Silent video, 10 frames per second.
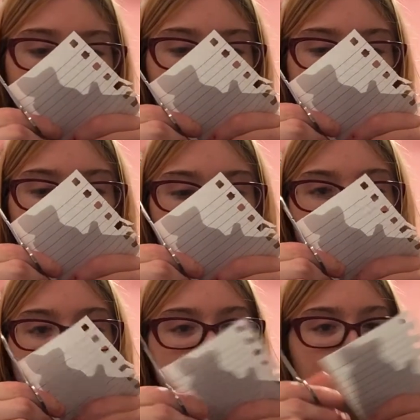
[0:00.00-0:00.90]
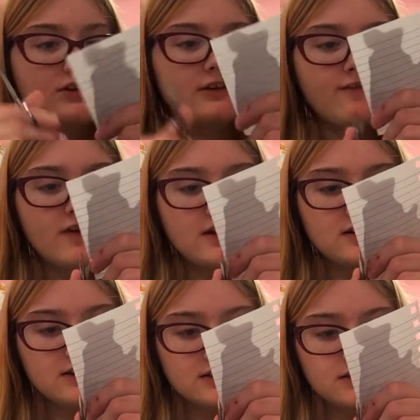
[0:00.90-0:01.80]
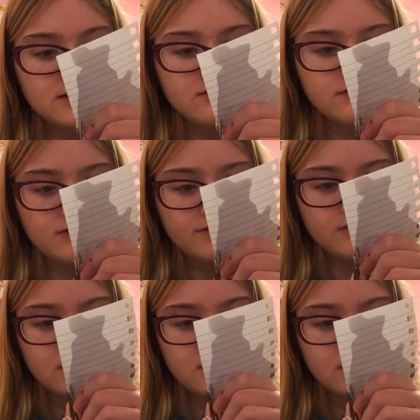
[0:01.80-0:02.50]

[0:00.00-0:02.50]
I know these scissors I find it doesn't leave the ruffled